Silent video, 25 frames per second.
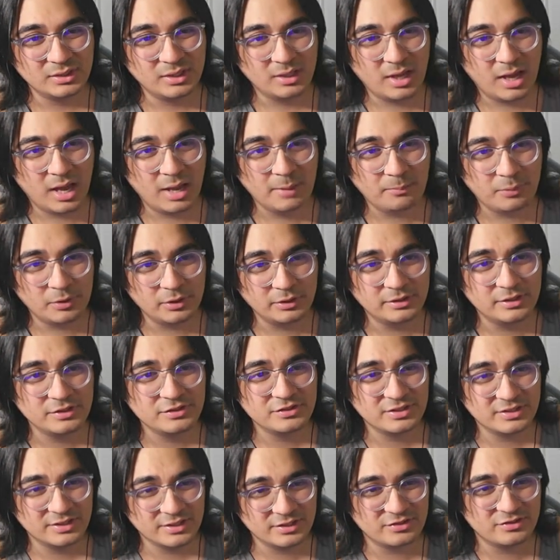I put this
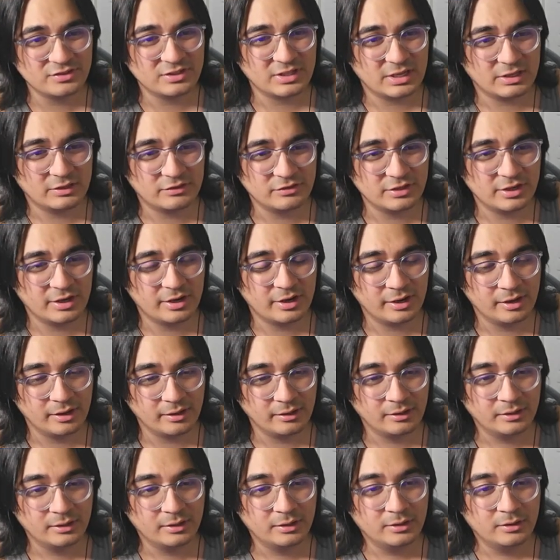in the C
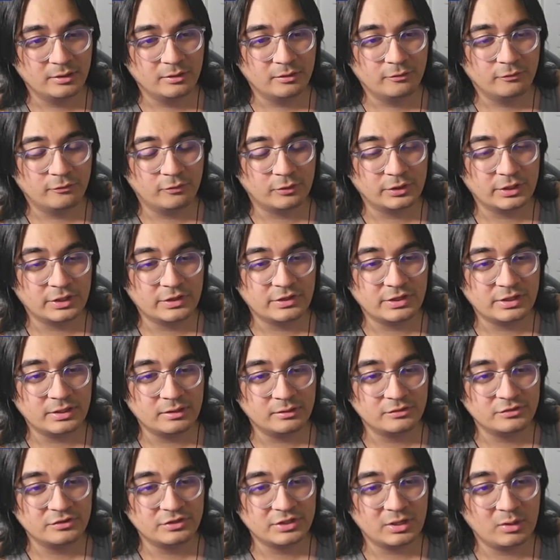tier for the
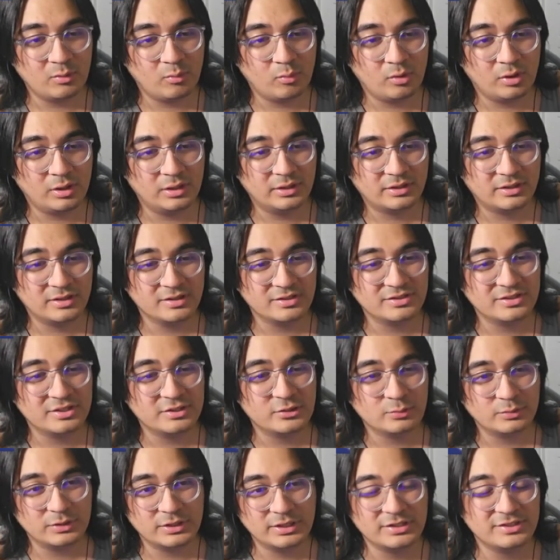DLC one because
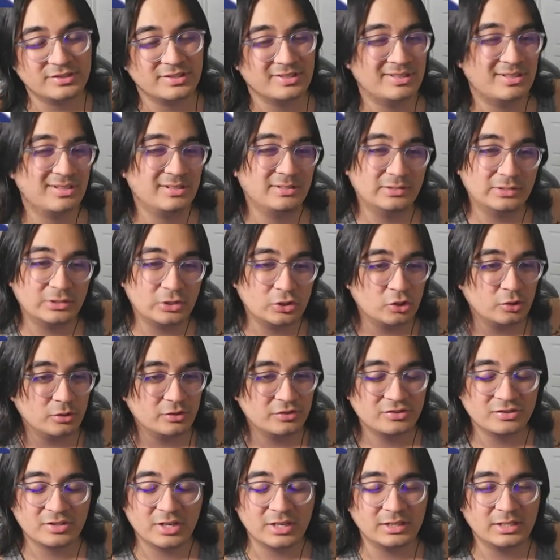this one is a little
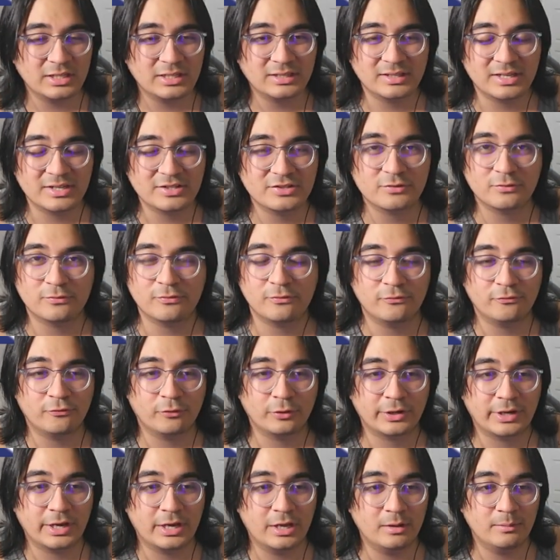slightly less
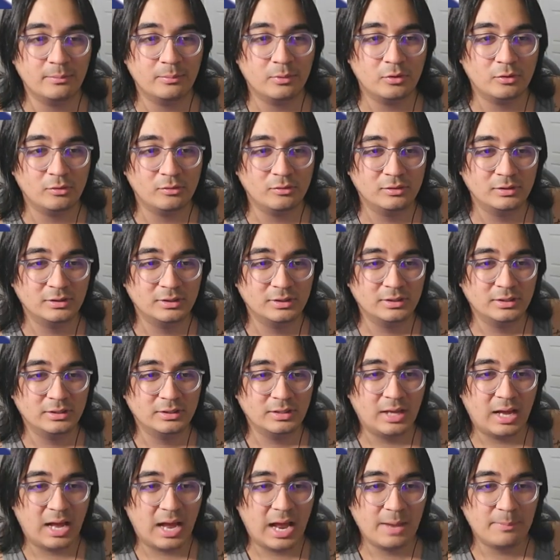forgettable.
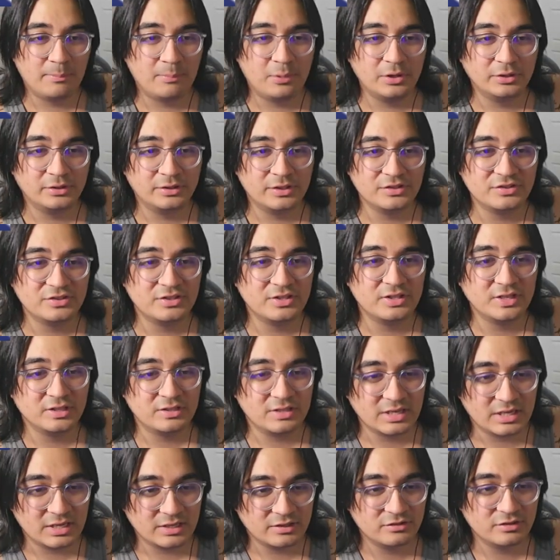I put this in the
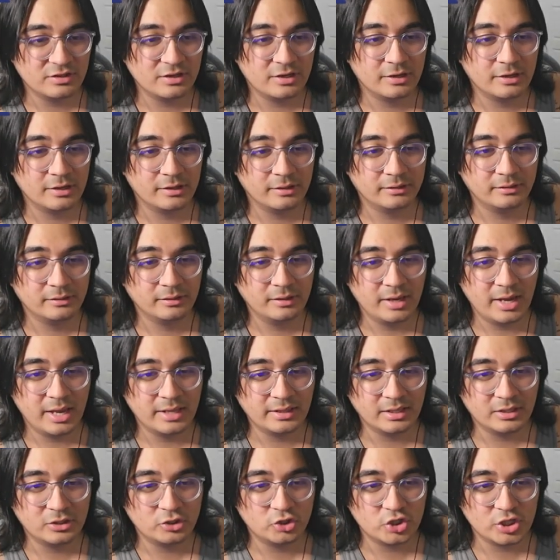D tier, and
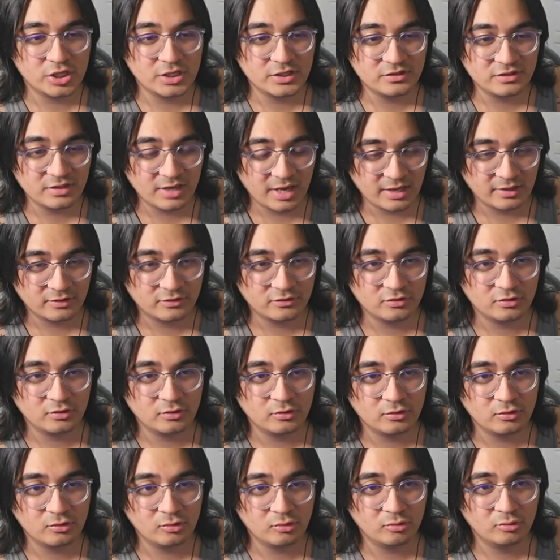then GTA
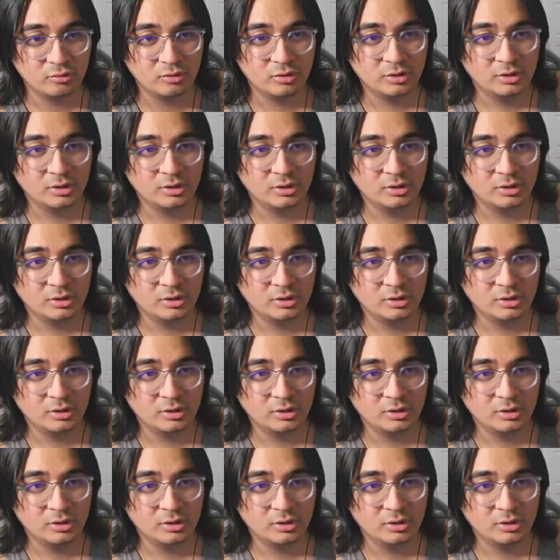2.